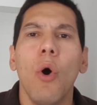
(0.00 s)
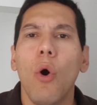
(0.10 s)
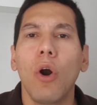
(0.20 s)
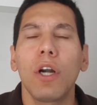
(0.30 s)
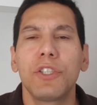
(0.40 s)

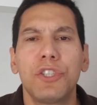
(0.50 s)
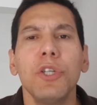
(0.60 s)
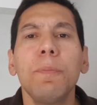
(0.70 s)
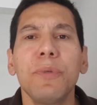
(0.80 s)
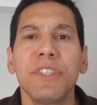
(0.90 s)
or
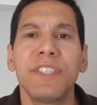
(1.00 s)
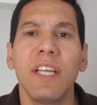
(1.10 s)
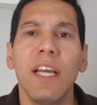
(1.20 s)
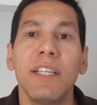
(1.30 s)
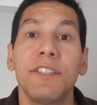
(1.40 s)

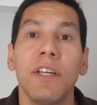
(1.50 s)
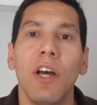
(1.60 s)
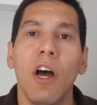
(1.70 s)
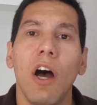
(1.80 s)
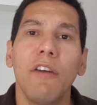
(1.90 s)
2%
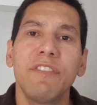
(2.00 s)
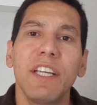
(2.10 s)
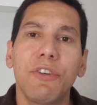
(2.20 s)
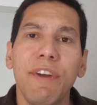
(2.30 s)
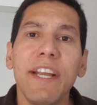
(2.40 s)
of the Greek